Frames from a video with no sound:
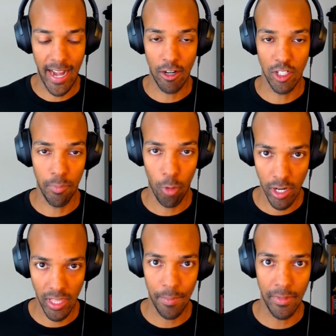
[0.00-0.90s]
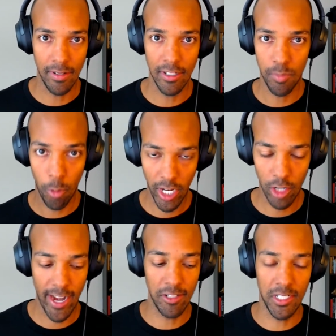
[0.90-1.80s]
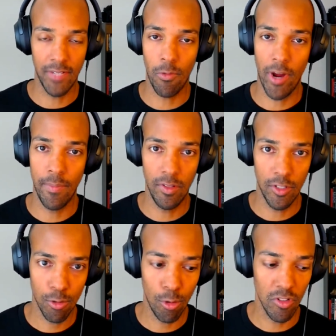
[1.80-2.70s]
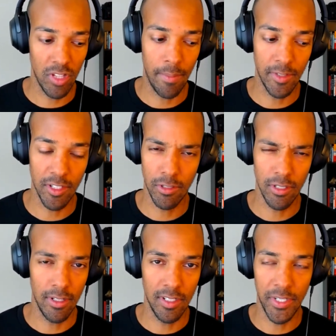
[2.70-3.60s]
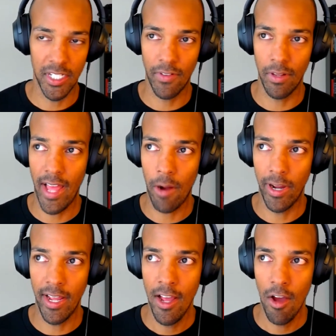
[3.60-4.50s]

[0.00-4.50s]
You're supporting them, supporting creators in a different way, you're building the tools for them. So it's a bit different in that way.